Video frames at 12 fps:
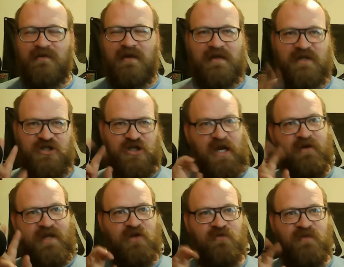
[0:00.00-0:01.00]
like a
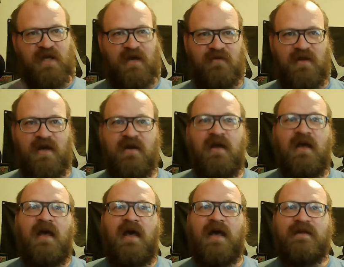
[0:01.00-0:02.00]
generic human outline,
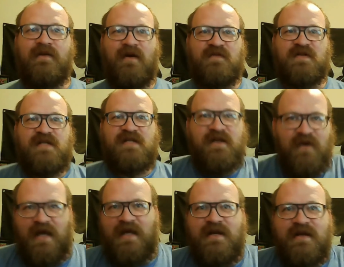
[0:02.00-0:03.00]
and you have to stick your
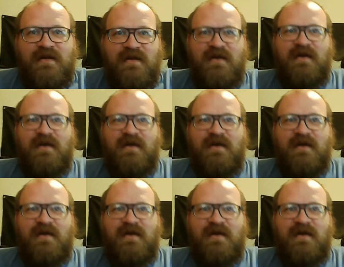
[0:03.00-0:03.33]
head in it,